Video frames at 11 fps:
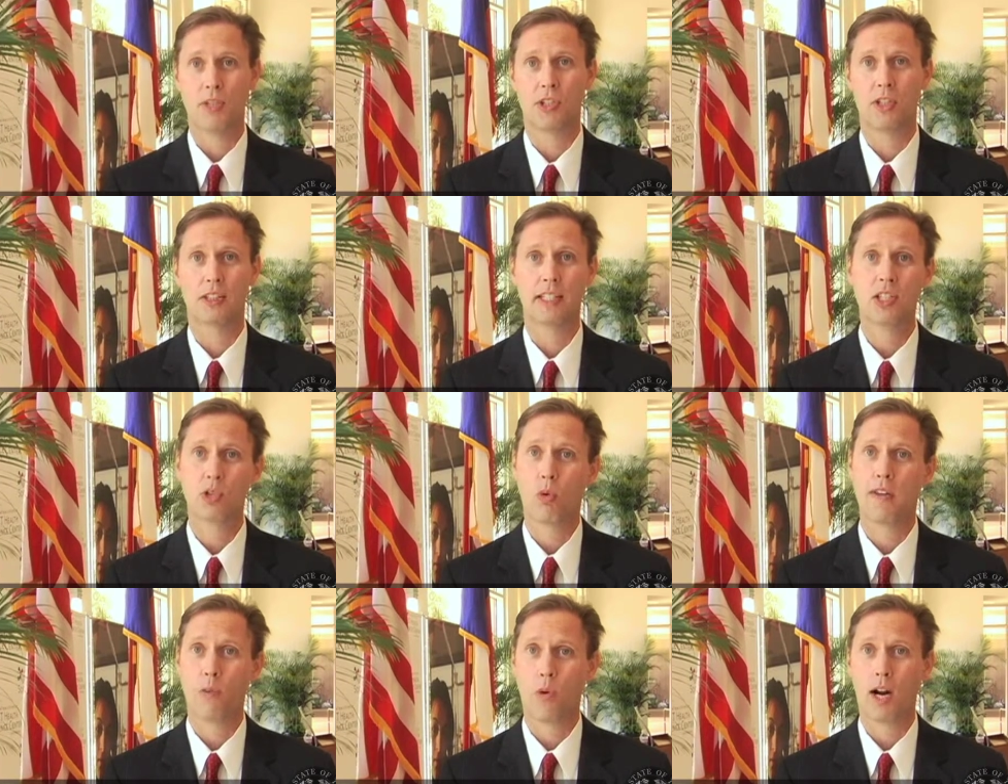until at least
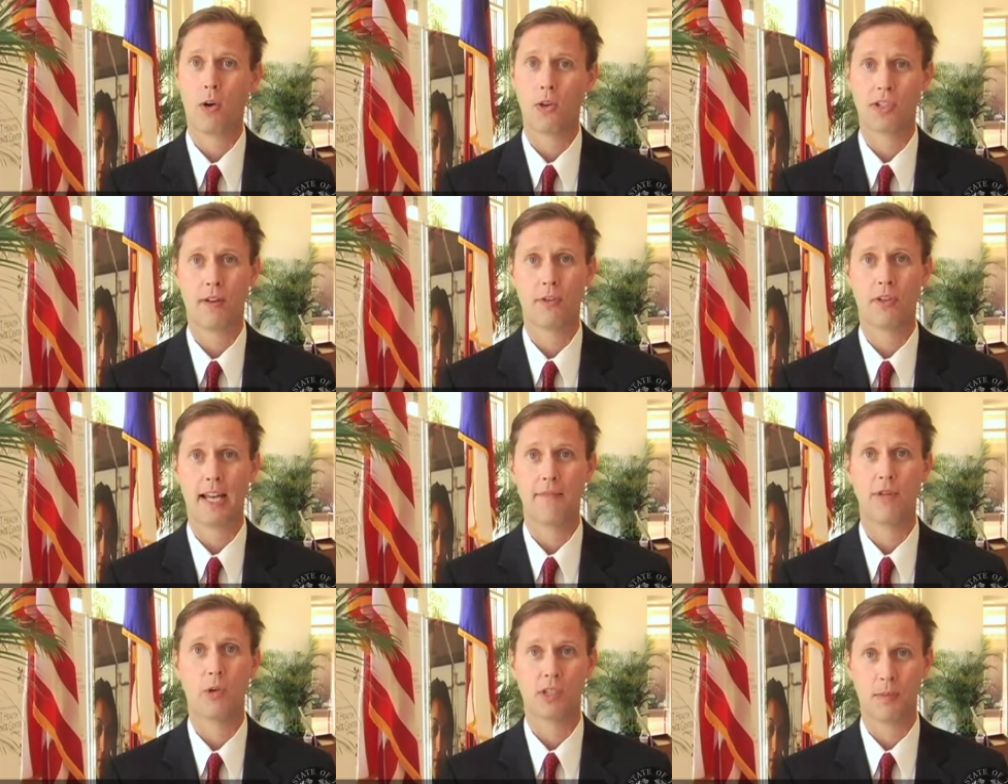24 hours after they
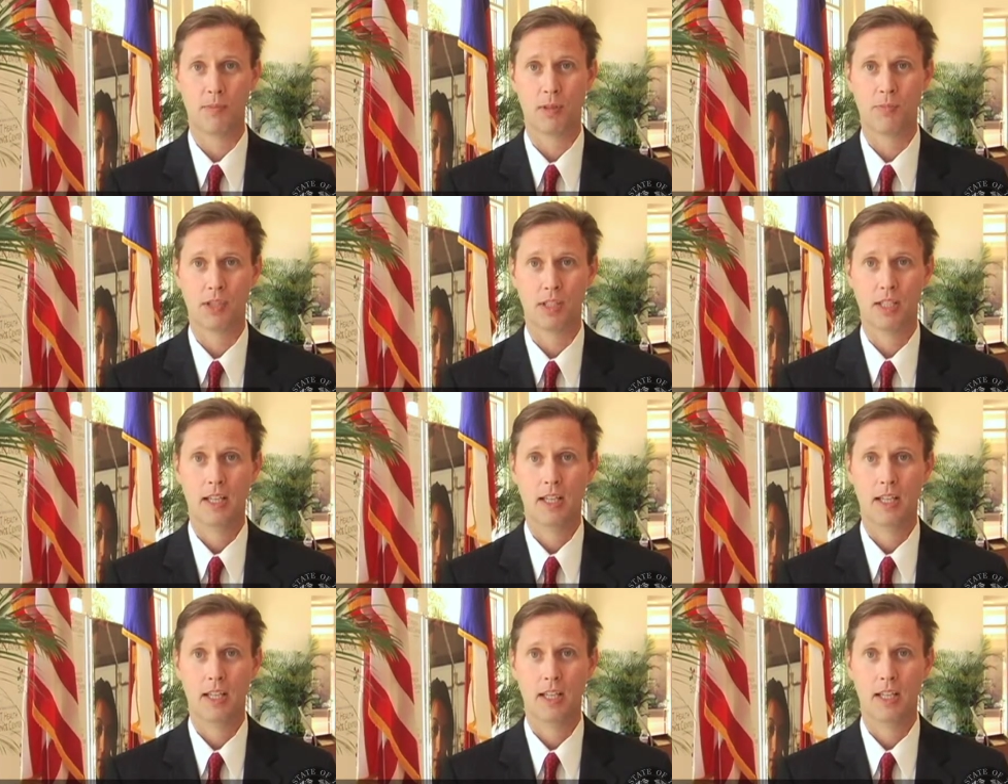have no symptoms.